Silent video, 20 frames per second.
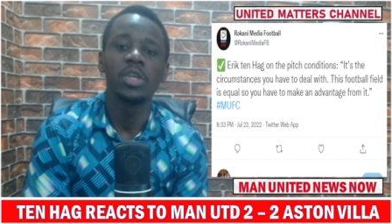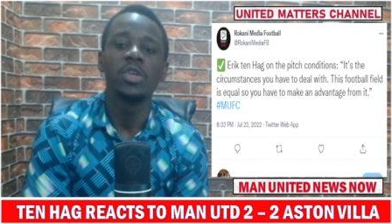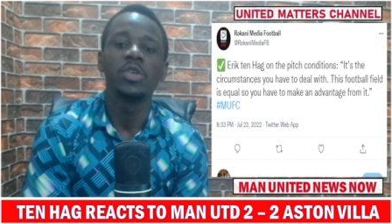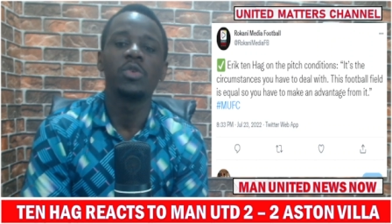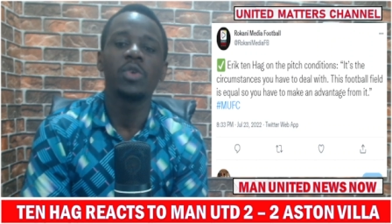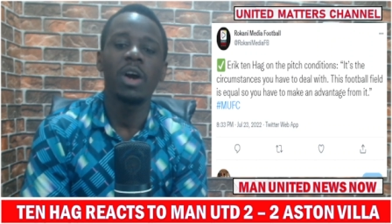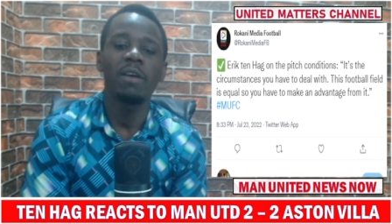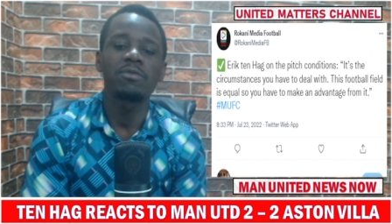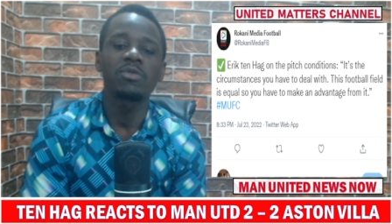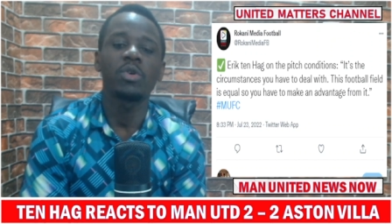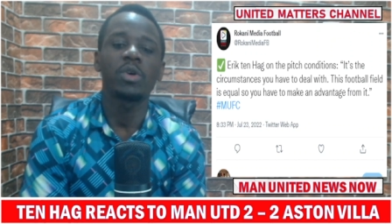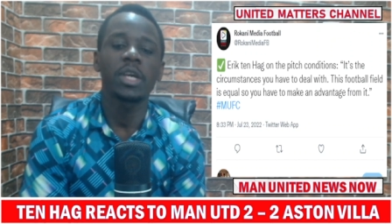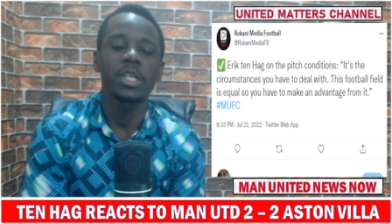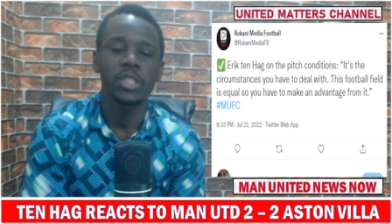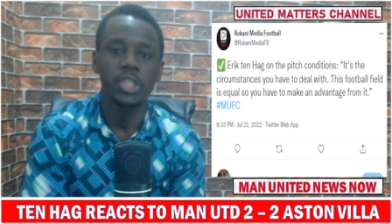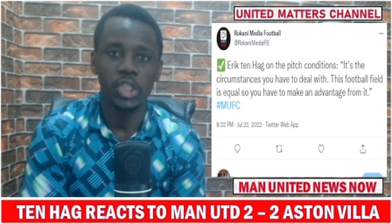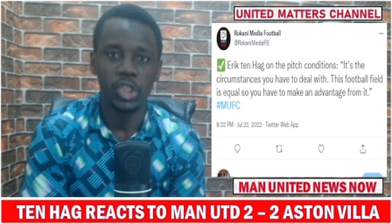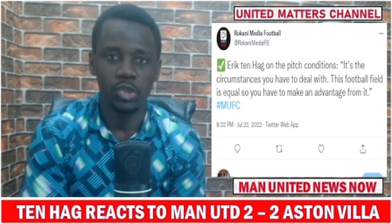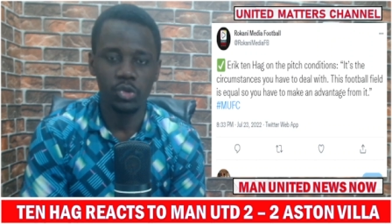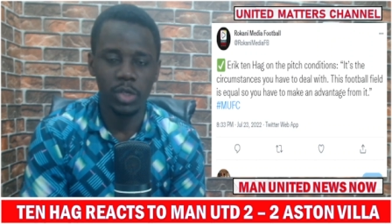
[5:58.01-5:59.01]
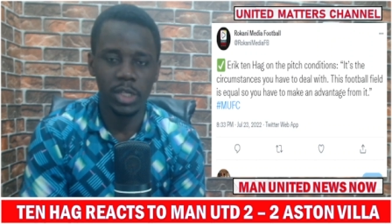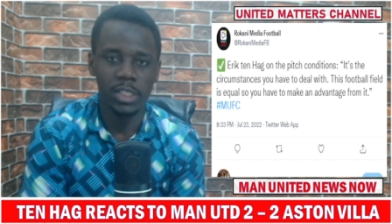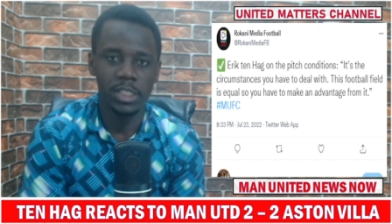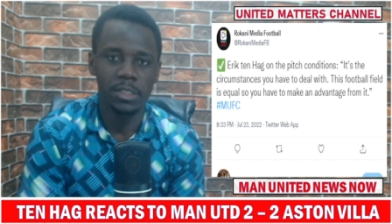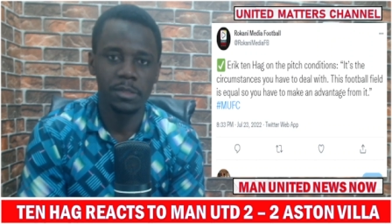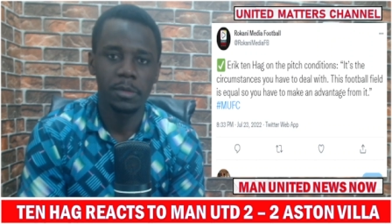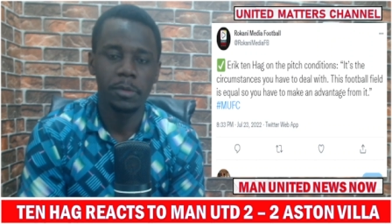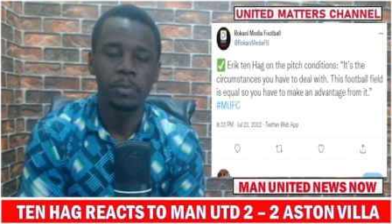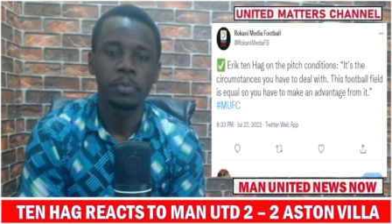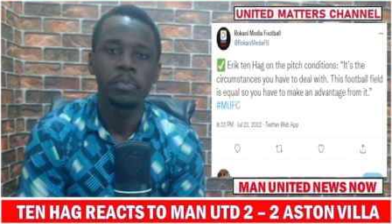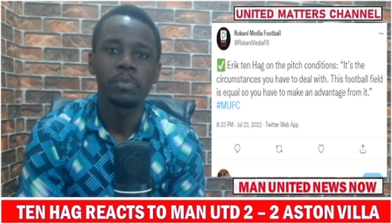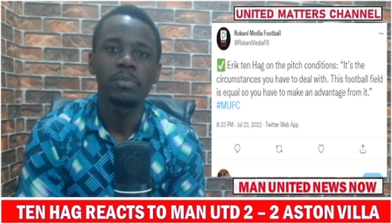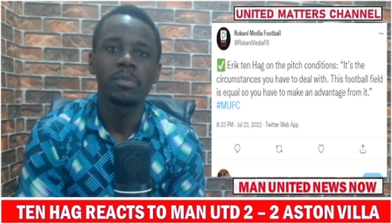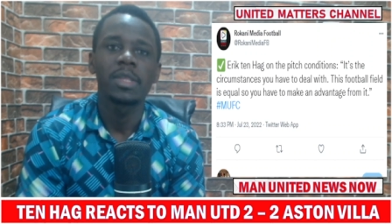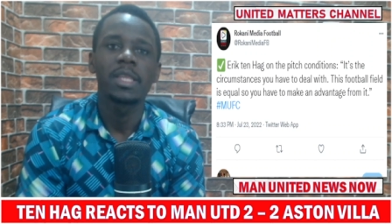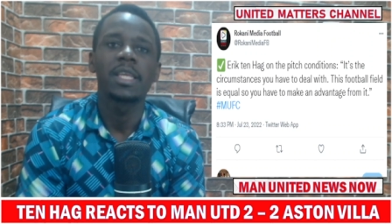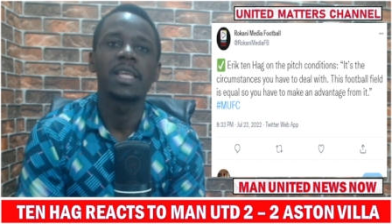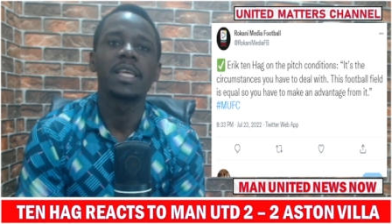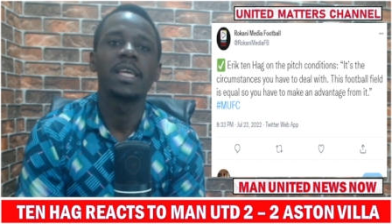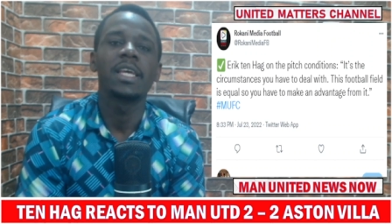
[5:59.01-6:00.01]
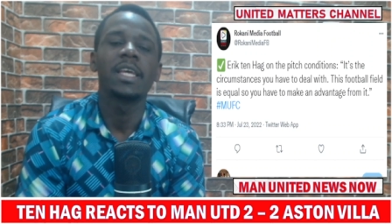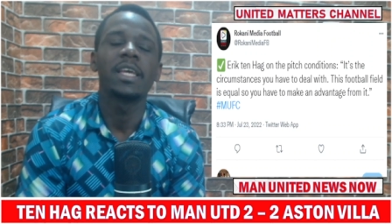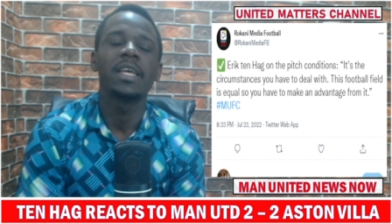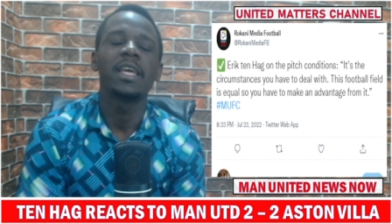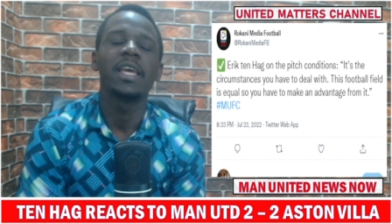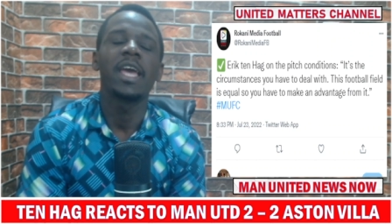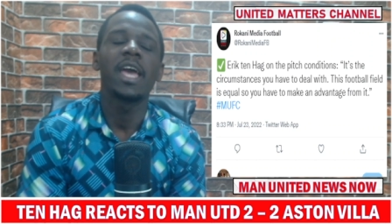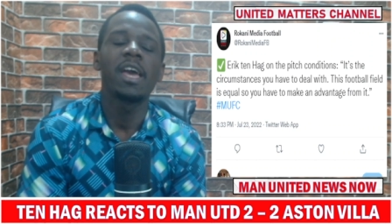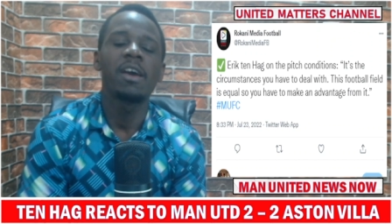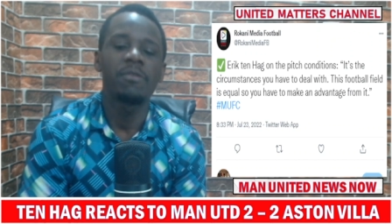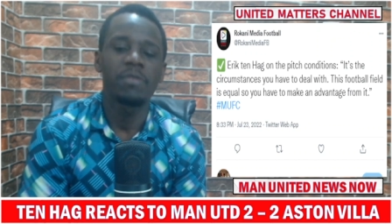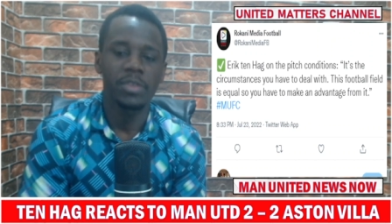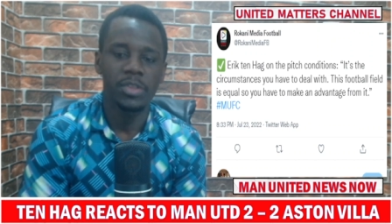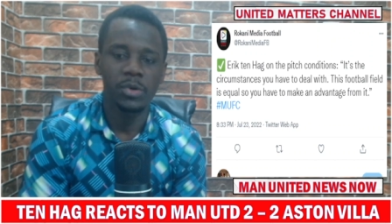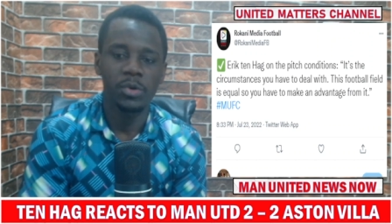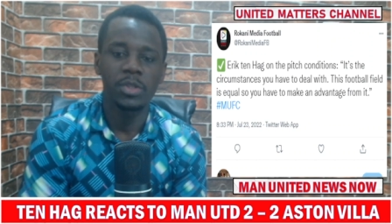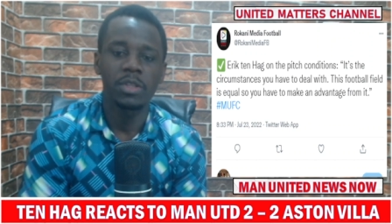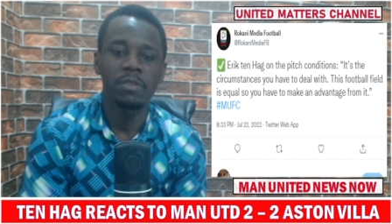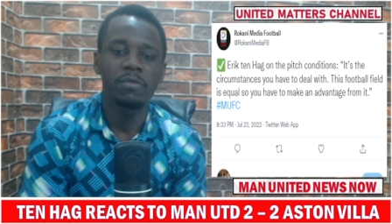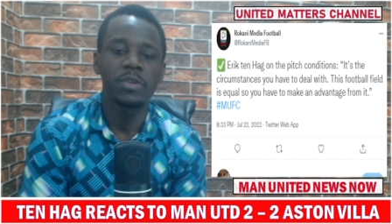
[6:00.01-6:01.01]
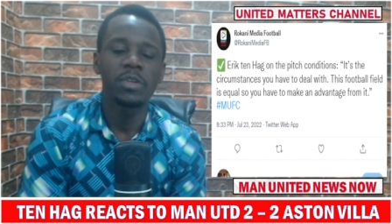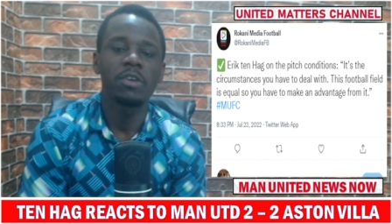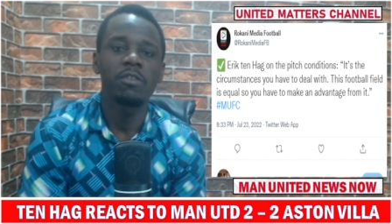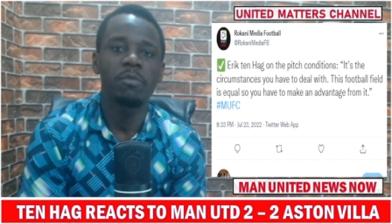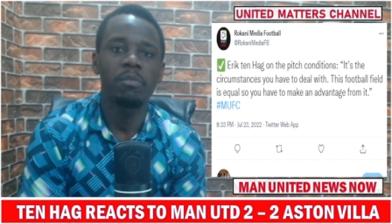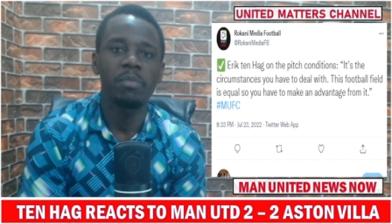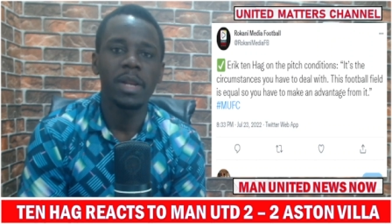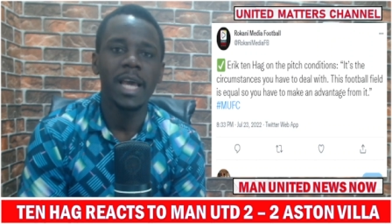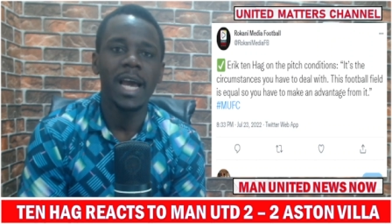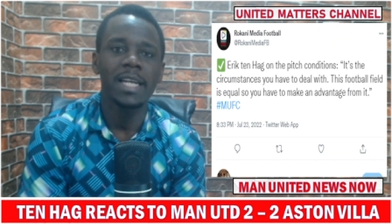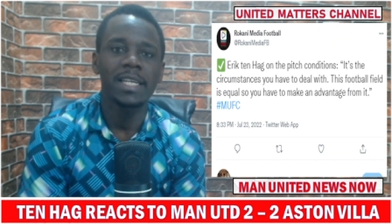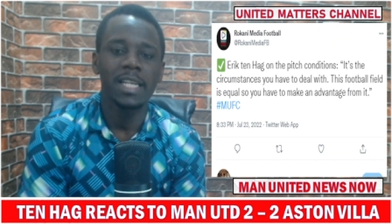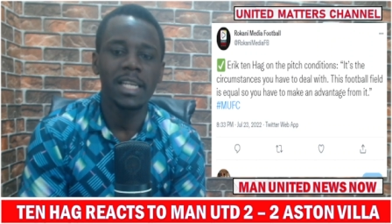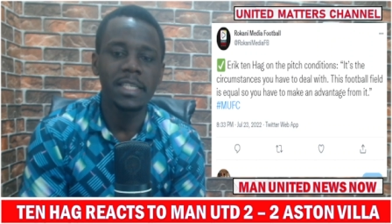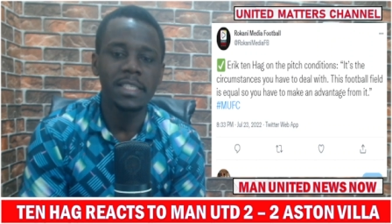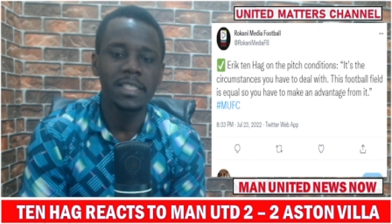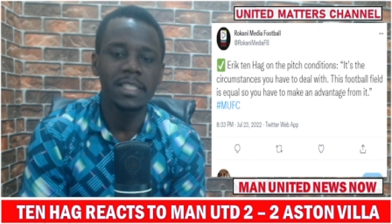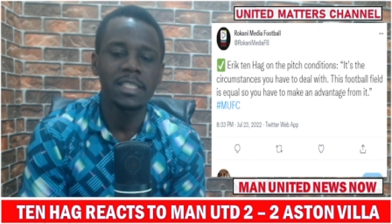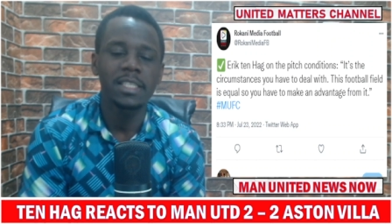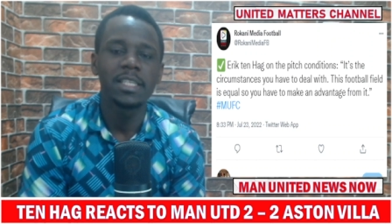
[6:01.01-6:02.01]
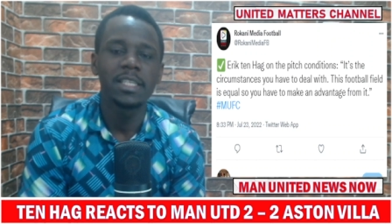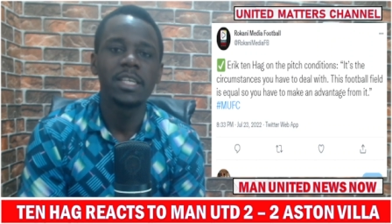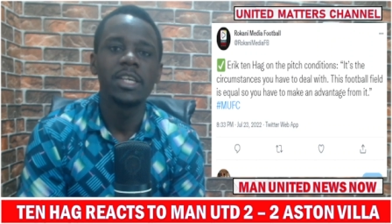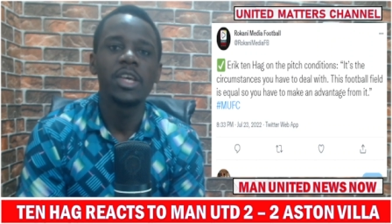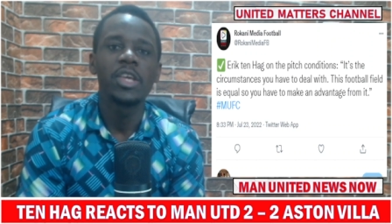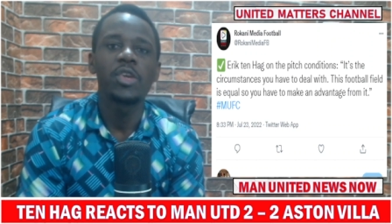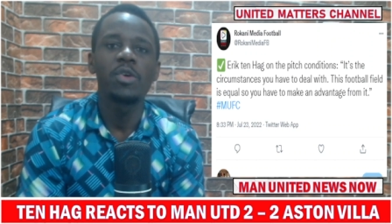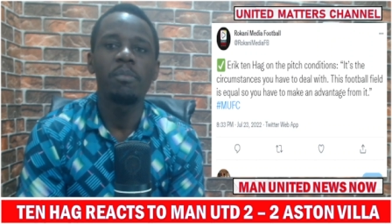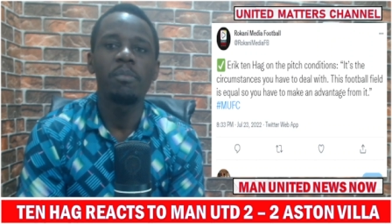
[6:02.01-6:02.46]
You have to orchestrate everything on the field of play. At least you